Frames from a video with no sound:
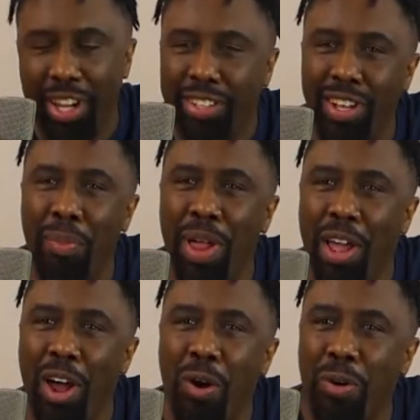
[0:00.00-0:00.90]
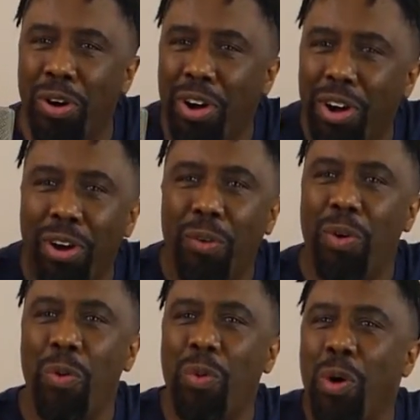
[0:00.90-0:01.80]
So I'm like,
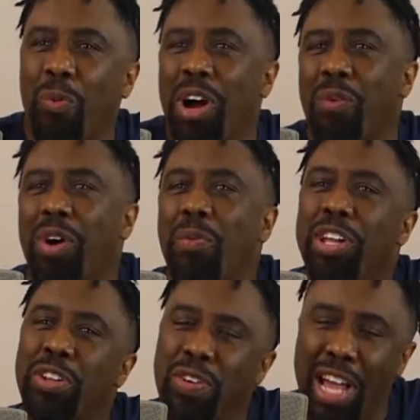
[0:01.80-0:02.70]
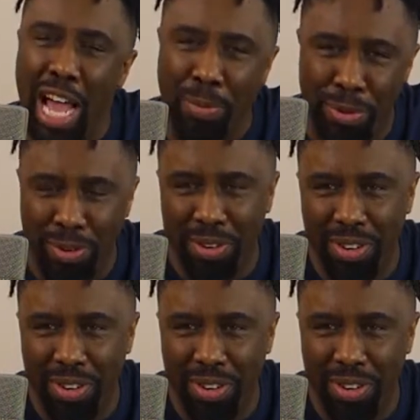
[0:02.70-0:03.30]
what we doing, Apple?